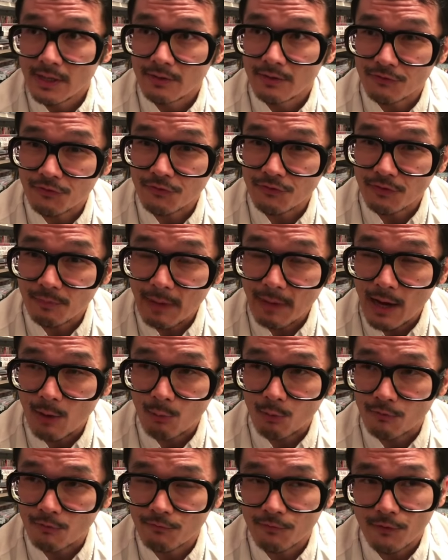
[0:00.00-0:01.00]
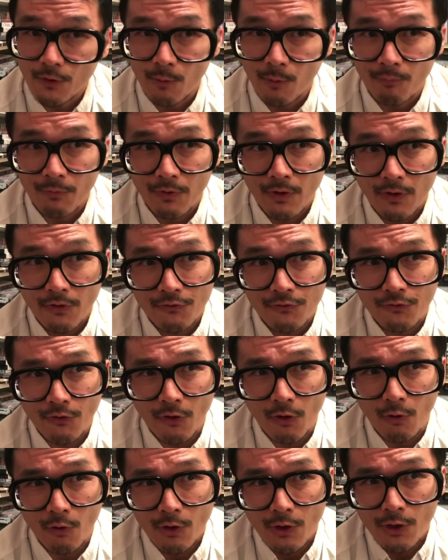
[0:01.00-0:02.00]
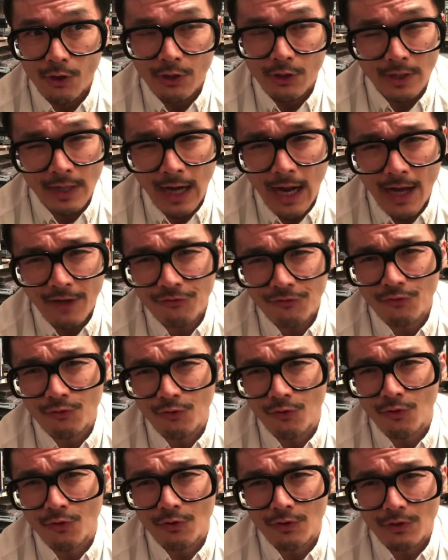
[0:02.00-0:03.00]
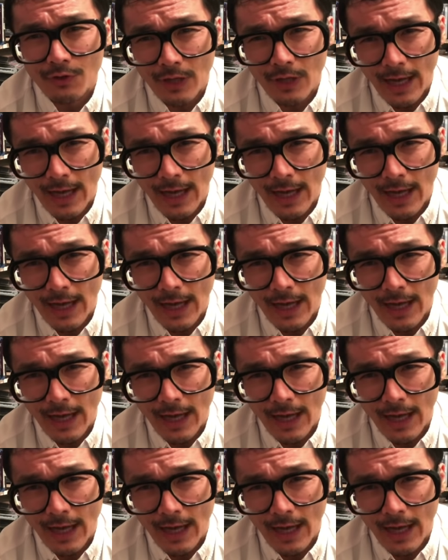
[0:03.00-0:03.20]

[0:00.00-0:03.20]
this is the power of film so in high school